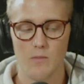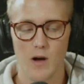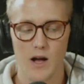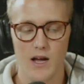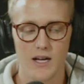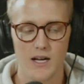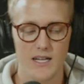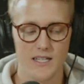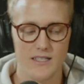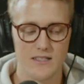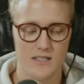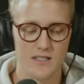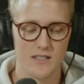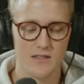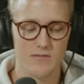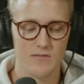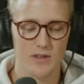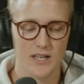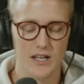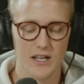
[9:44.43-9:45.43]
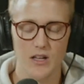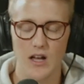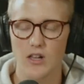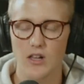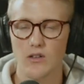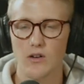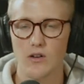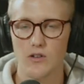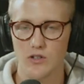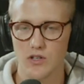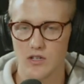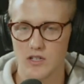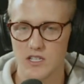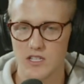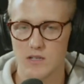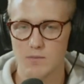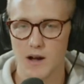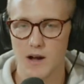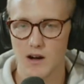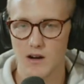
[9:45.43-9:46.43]
uh, just like a, a, larger
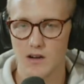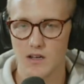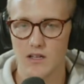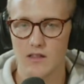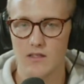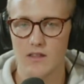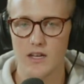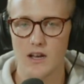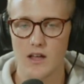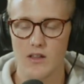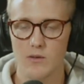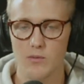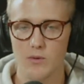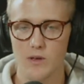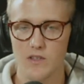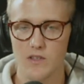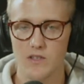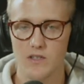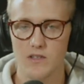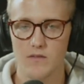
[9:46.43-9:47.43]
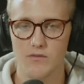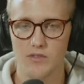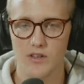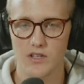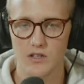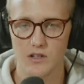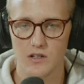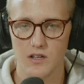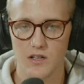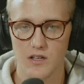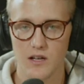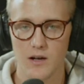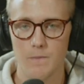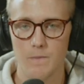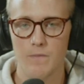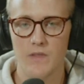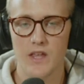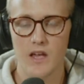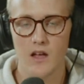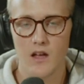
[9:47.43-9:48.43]
disparity than other places inflation are hitting.
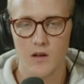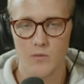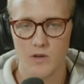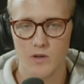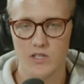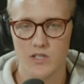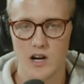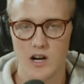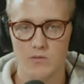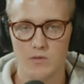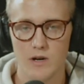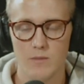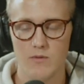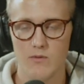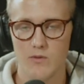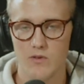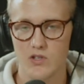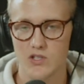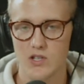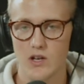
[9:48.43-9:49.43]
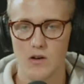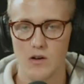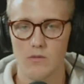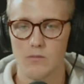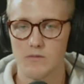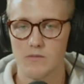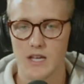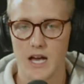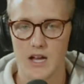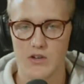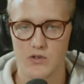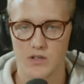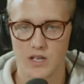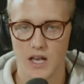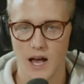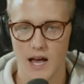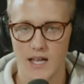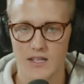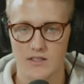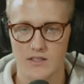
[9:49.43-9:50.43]
We talked right before the show. Natural
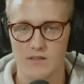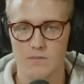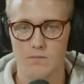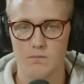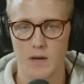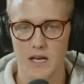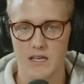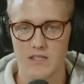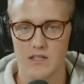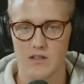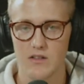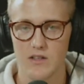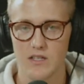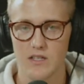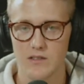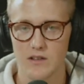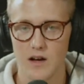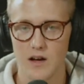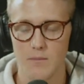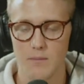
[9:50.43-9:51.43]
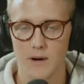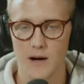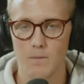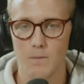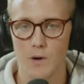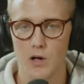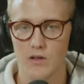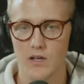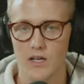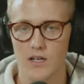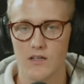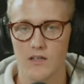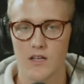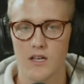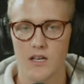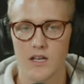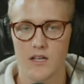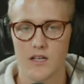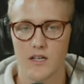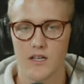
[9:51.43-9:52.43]
gas basically has gone parabolic
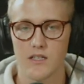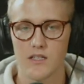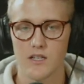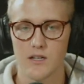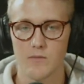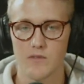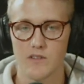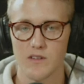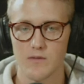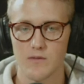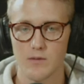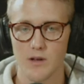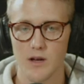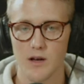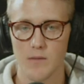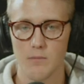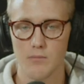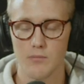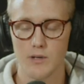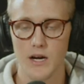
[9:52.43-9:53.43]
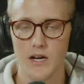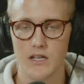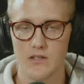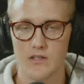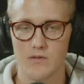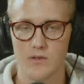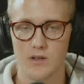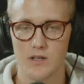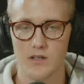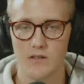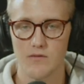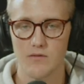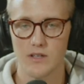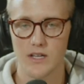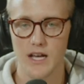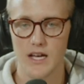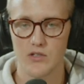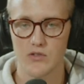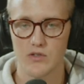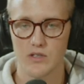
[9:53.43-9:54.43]
in terms of uh, price for for
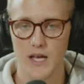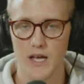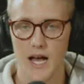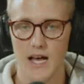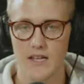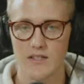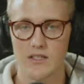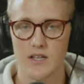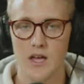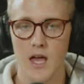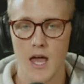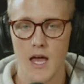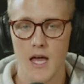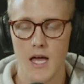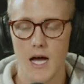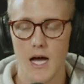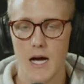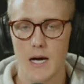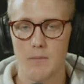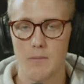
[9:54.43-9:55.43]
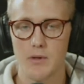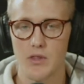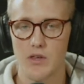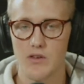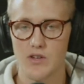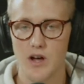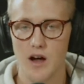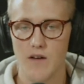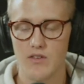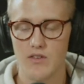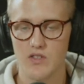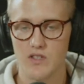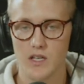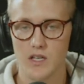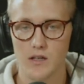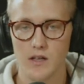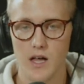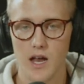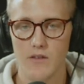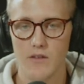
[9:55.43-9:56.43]
natural gas, uh, but there's obviously
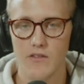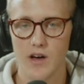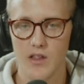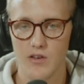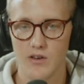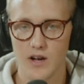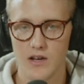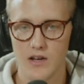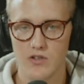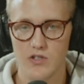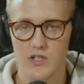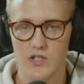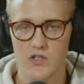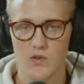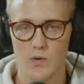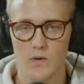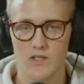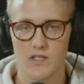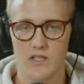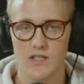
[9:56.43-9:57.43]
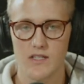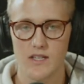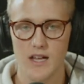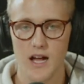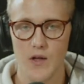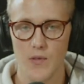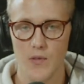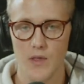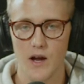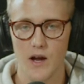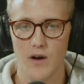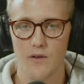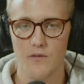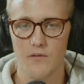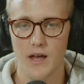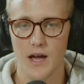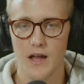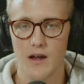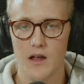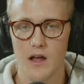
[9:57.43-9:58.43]
a lot of other energy sources out there
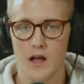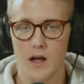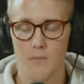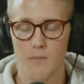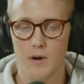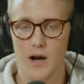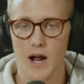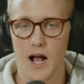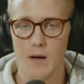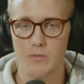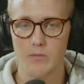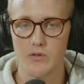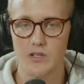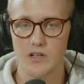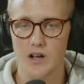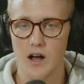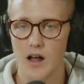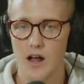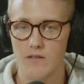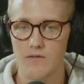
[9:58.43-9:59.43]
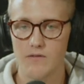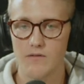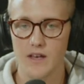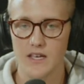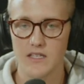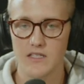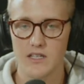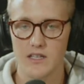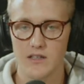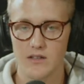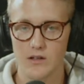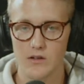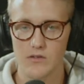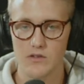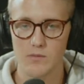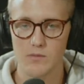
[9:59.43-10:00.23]
that perhaps are not facing those